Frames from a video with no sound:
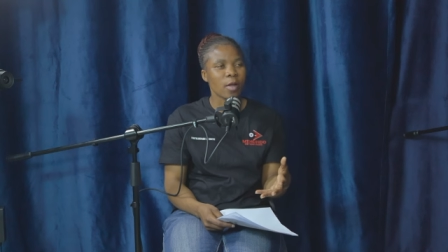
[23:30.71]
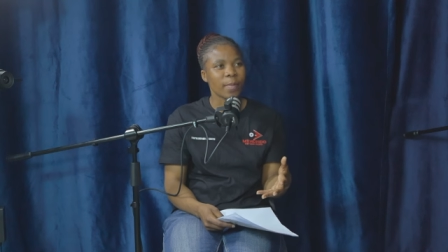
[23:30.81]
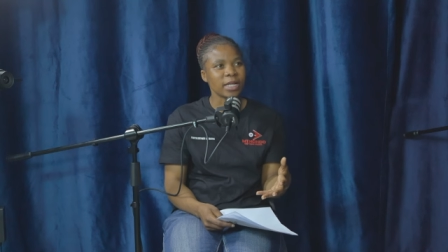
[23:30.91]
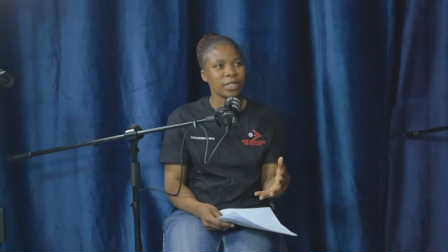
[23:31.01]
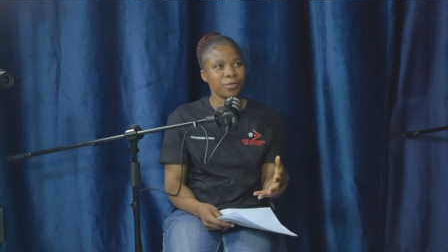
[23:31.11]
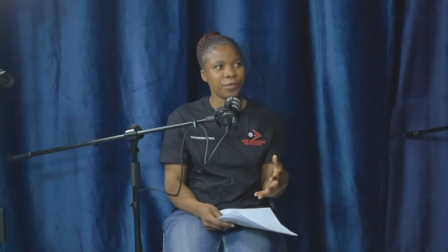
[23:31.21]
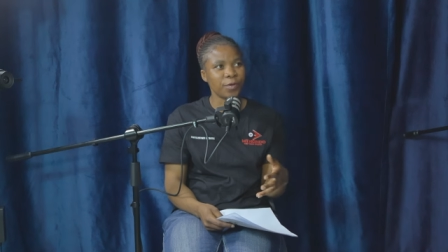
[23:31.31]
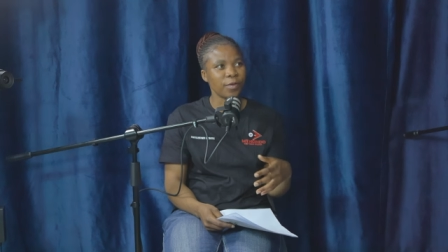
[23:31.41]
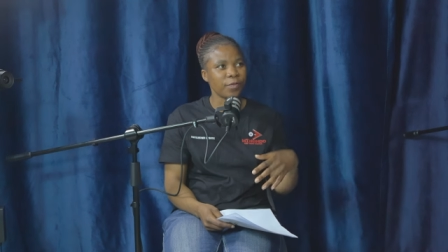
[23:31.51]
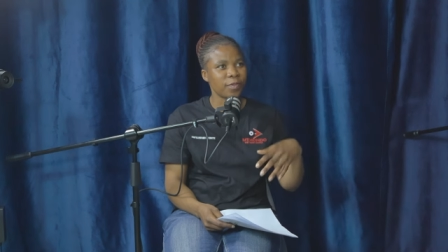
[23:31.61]
But if
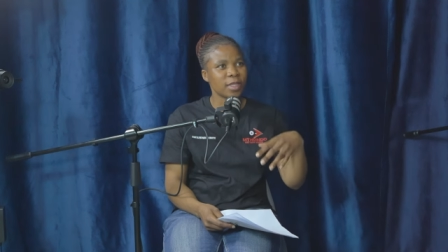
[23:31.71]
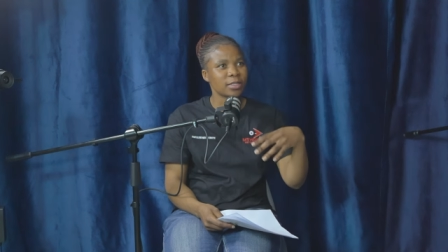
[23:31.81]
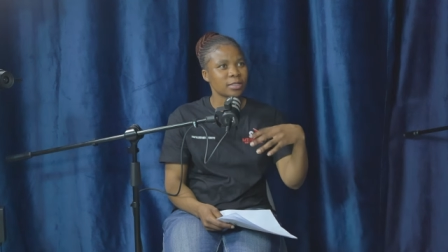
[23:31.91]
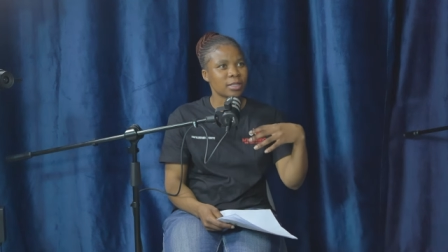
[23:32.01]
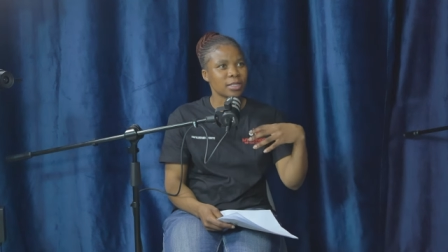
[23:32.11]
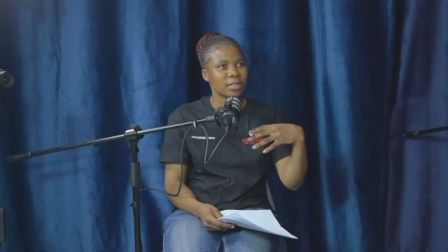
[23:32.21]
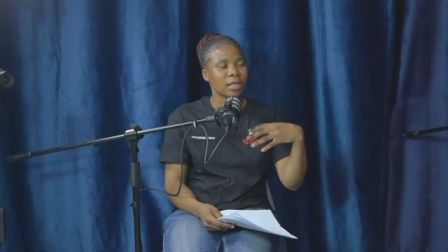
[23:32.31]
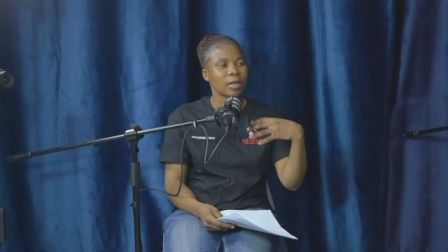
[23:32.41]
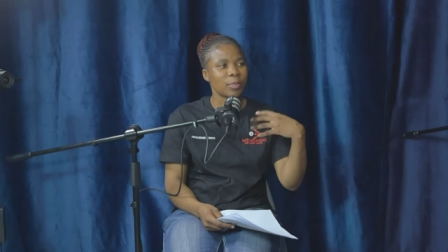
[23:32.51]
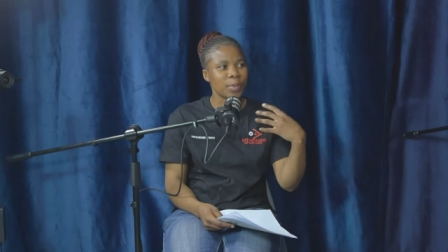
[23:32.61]
if there's, there's
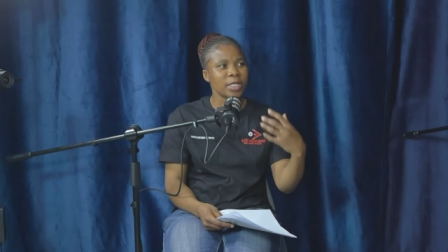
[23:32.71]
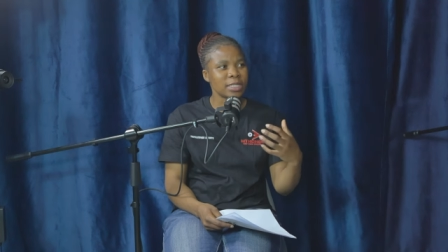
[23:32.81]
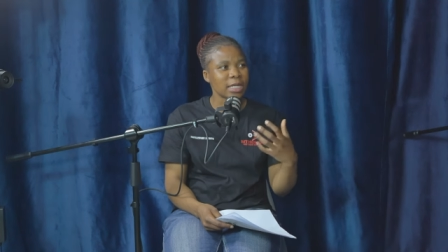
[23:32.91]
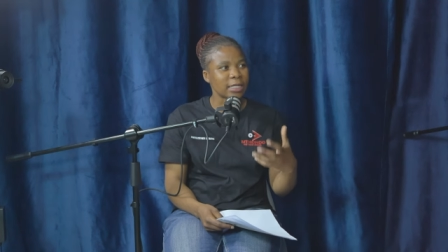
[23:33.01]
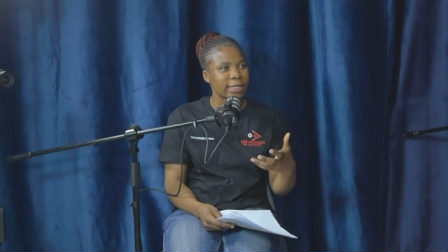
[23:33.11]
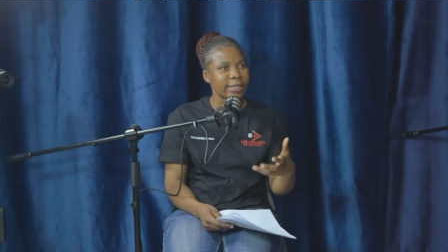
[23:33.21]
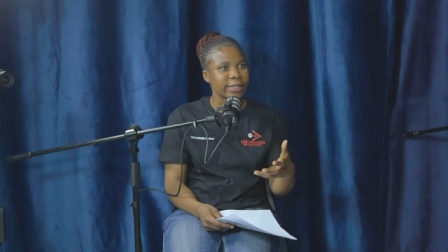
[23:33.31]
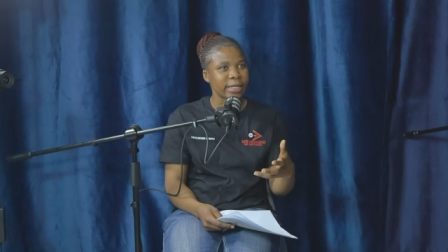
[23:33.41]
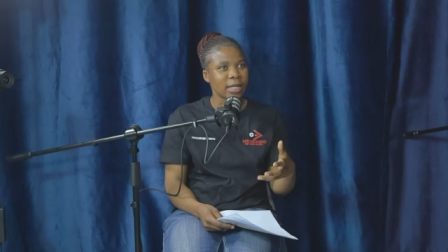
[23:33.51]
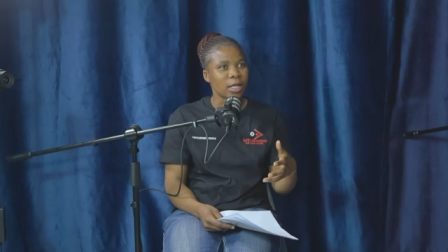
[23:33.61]

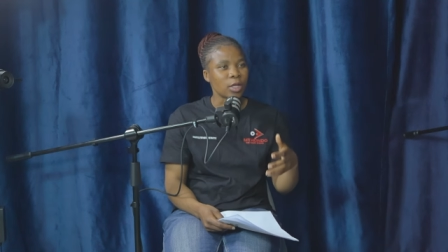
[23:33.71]
repeatedly